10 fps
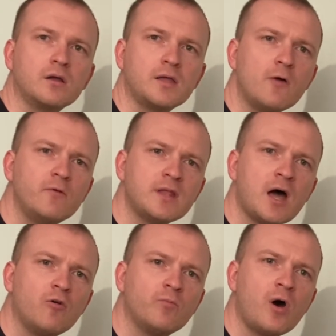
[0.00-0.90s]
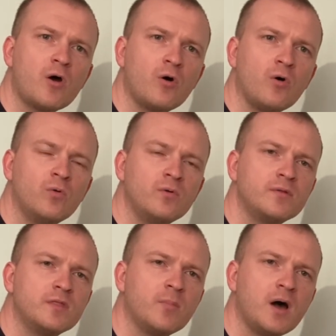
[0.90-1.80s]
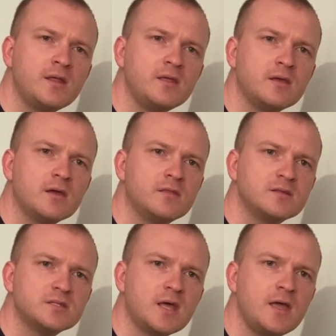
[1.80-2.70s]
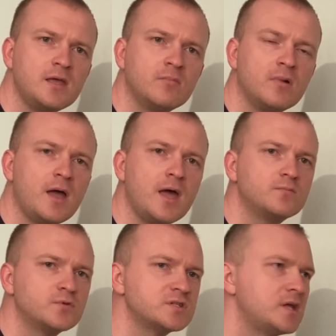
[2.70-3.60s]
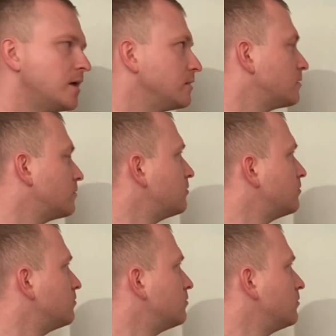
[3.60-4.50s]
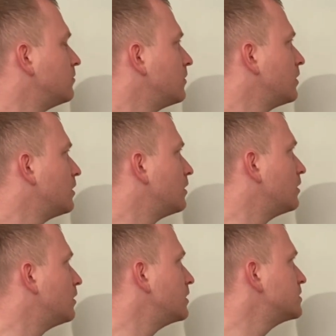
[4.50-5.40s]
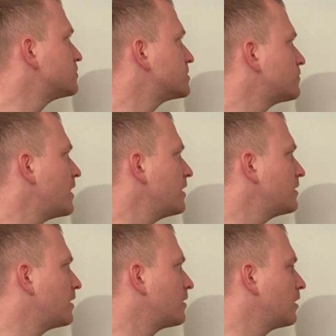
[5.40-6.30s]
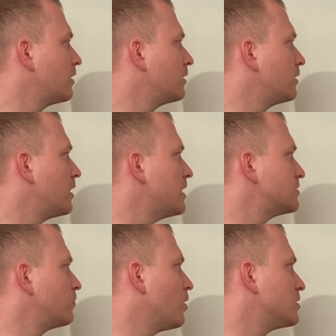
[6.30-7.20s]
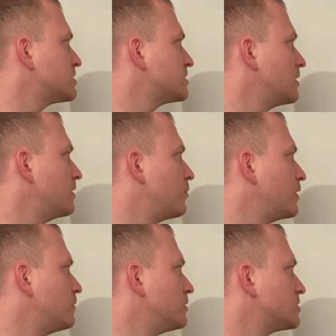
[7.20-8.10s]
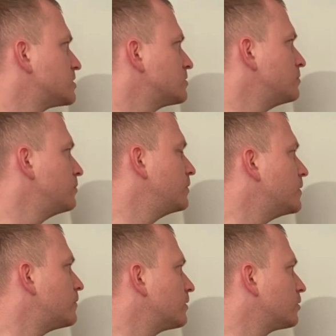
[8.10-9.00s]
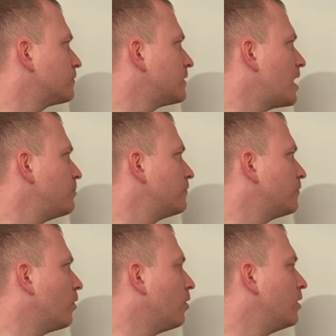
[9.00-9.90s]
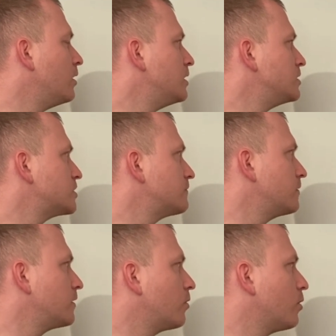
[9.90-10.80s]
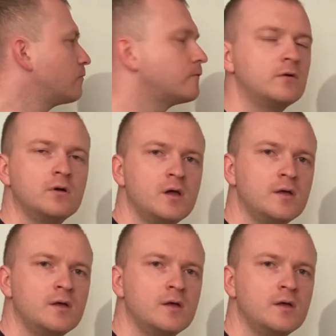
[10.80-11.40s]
Can we now borrow the money at the same 8% interest rate as it was in the previous period of time before shifting the curve?